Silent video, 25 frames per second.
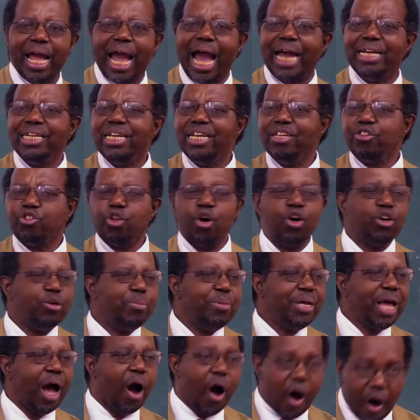And he told
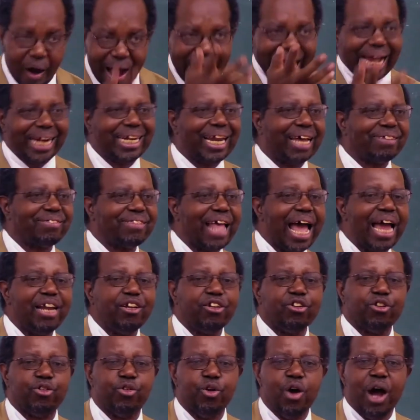me, oh, I
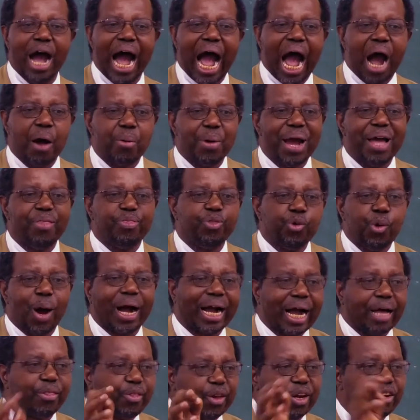understand you. I went through
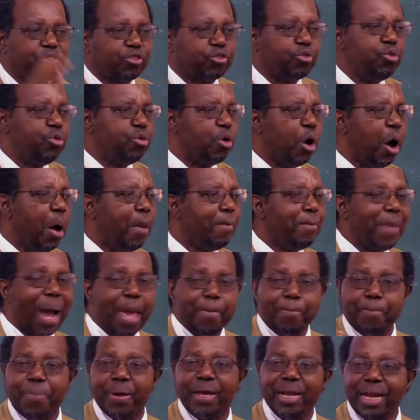a Catholic school.
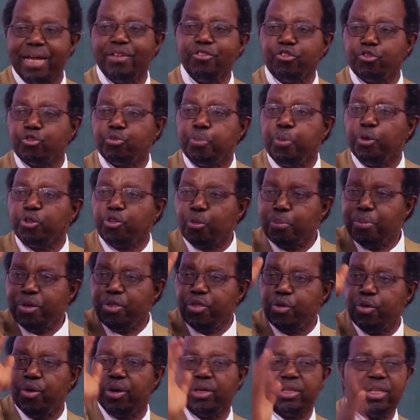My parents put me
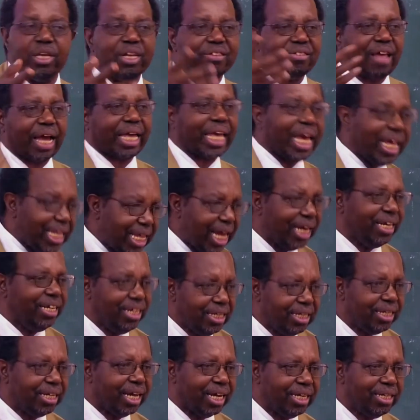through. He is a Kenyan
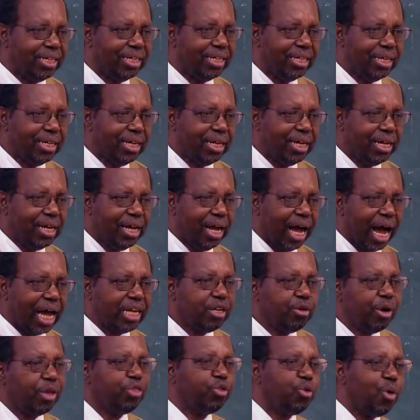Indian.
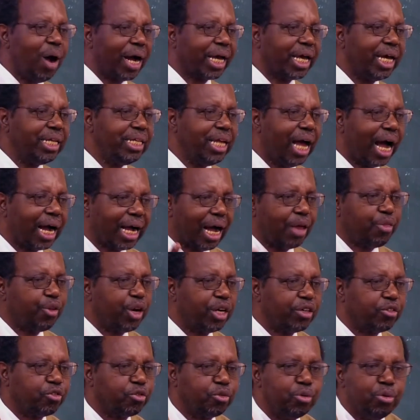And he went through a
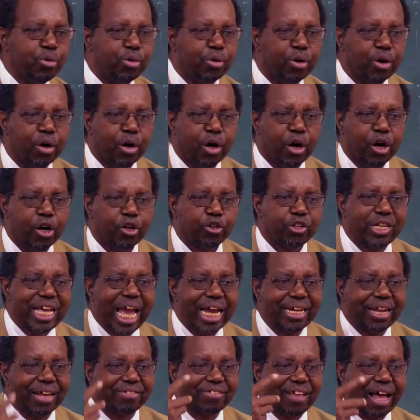Catholic school.
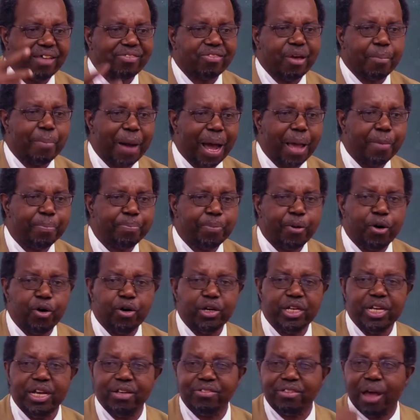He understands the
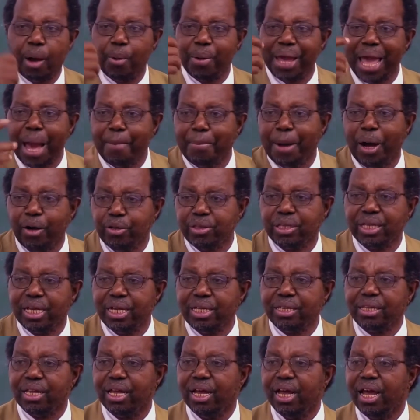Bible. He is aware about
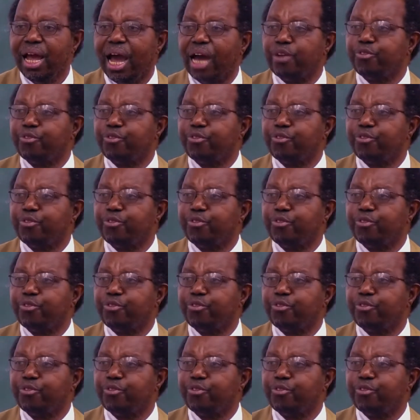it.